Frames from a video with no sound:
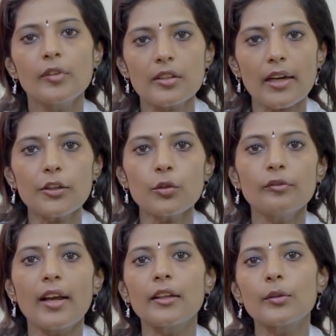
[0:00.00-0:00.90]
We try
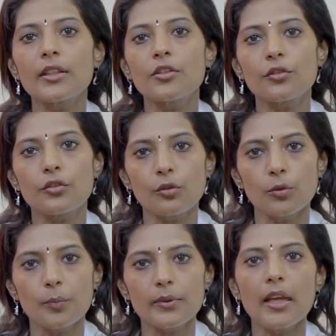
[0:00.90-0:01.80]
to evaluate your
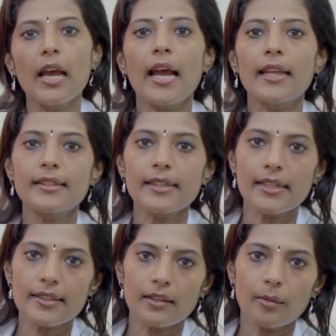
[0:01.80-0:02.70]
tubes and
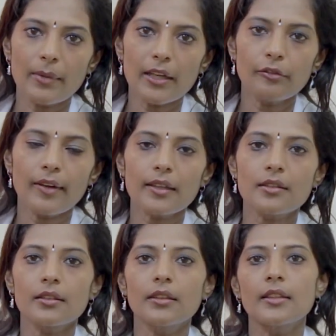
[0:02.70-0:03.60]
see, is it the male
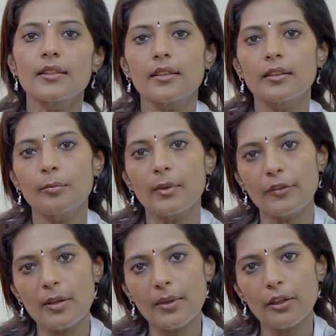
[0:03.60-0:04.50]
factor, is it
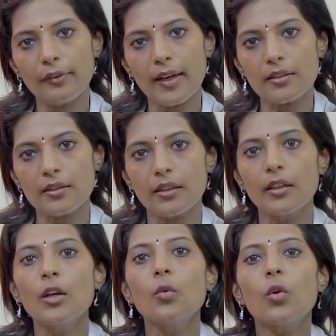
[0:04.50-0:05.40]
the female
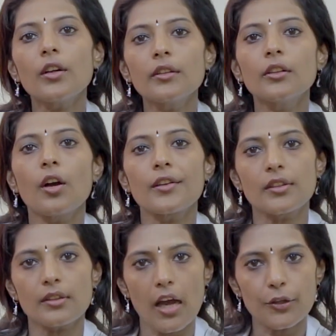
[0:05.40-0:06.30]
factor, what are the
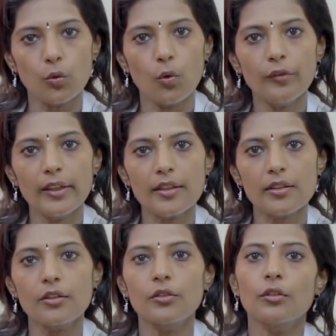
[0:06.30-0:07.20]
causes, are you
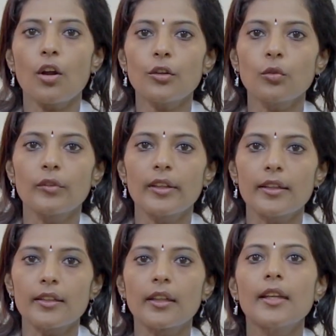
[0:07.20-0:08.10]
ovulating, you're not
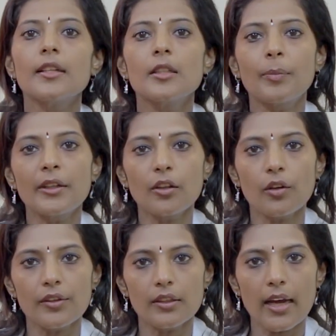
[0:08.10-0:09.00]
ovulating. Depending
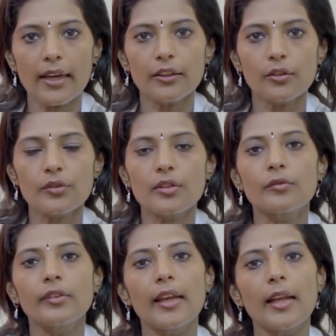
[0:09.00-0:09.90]
on the
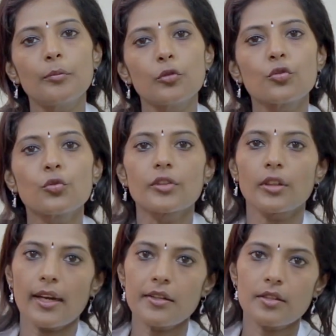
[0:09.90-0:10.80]
diagnosis, we help you choose
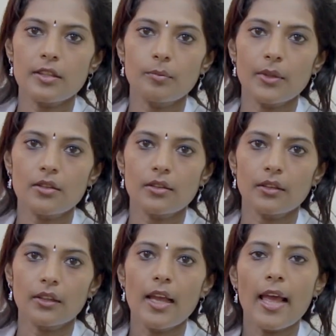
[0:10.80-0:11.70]
the right treatment
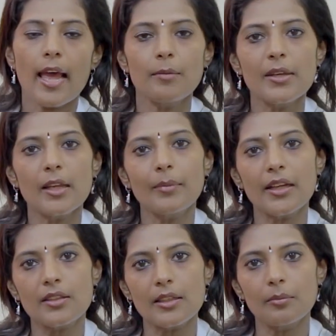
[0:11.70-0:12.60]
here, and me and
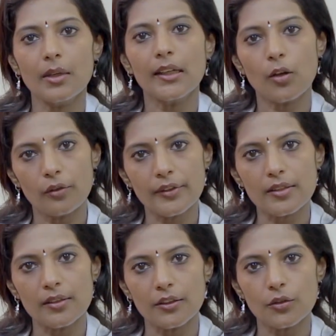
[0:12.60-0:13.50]
my team are
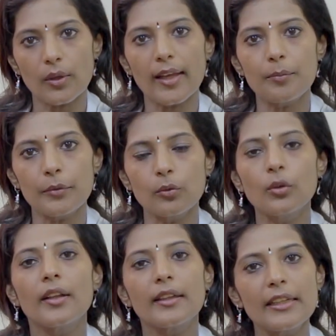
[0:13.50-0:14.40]
always here to help you
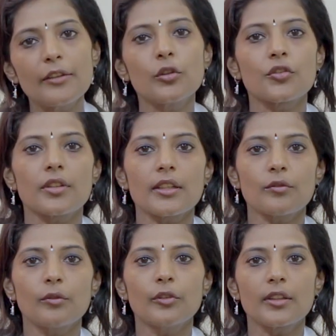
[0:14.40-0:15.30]
relieve your stress
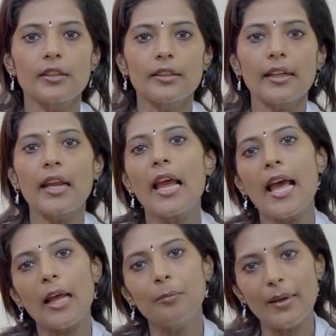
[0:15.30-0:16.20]
from fertility
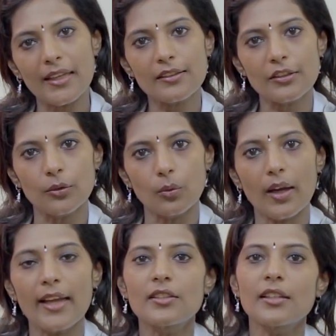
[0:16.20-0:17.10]
and bless you
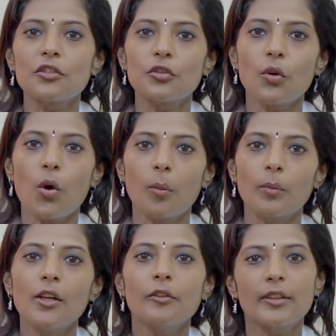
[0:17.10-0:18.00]
and send you home
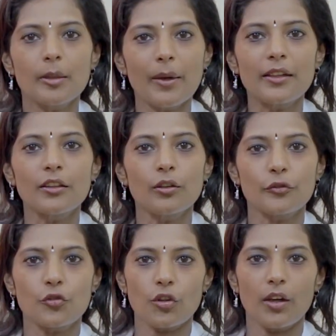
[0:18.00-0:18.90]
with a bundle
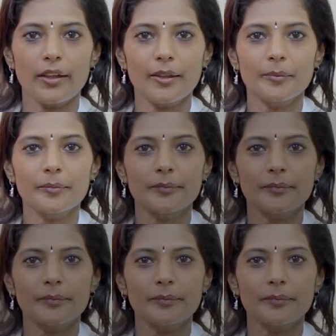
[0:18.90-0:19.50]
of joy.